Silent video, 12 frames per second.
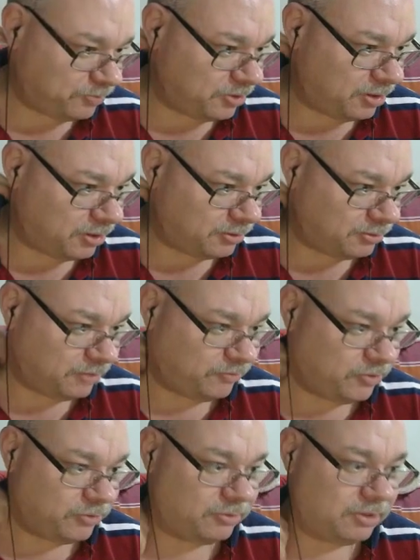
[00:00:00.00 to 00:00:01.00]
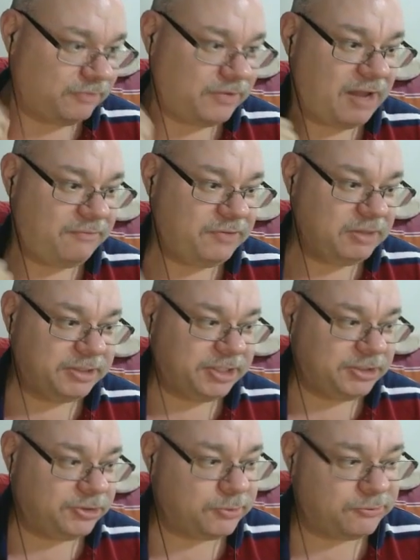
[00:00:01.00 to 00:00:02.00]
If you have the
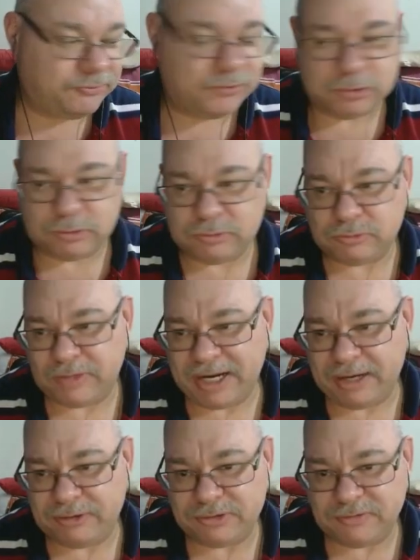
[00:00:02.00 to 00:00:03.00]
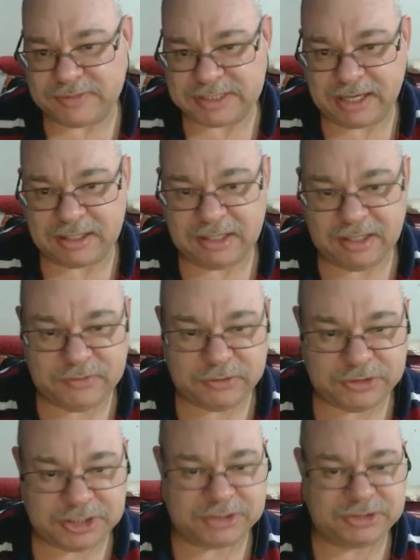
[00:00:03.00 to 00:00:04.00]
ability to do a full round of attack. If you
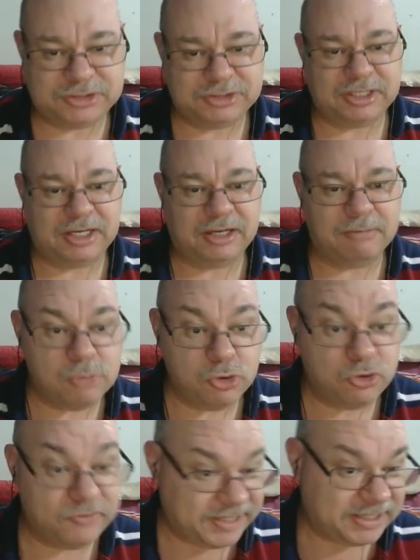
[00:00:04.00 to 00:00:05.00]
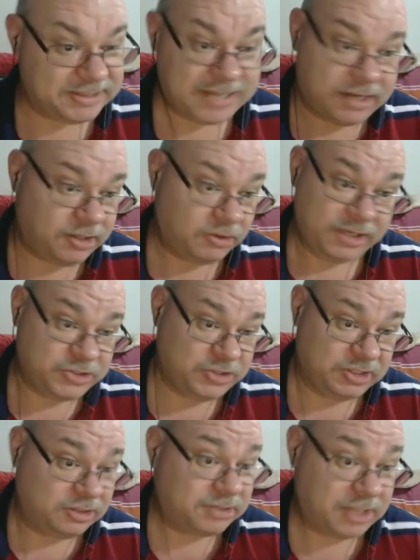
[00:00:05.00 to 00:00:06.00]
just move and then attack, you get a
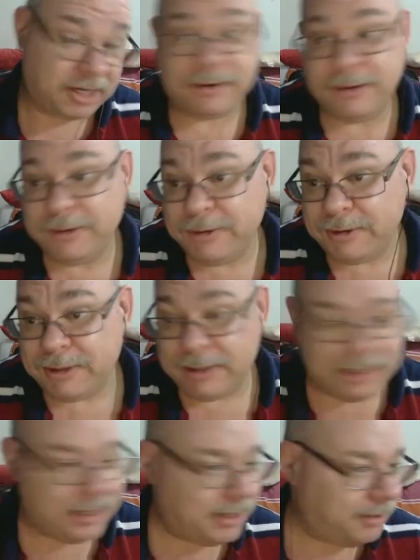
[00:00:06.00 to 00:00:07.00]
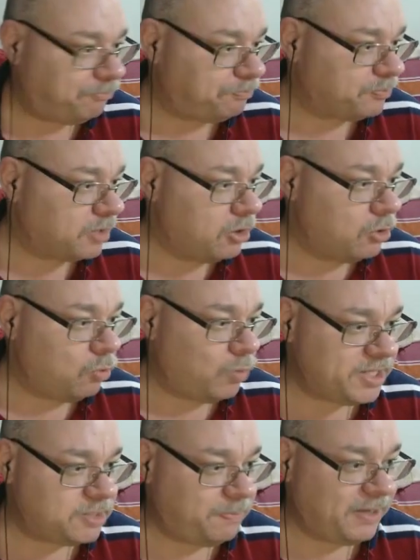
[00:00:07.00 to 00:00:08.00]
single attack. We
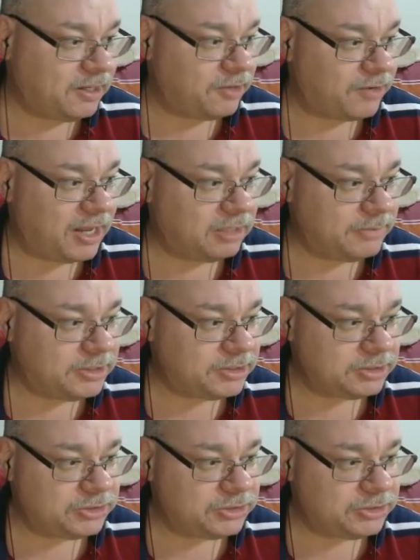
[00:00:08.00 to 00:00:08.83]
need to pick another element.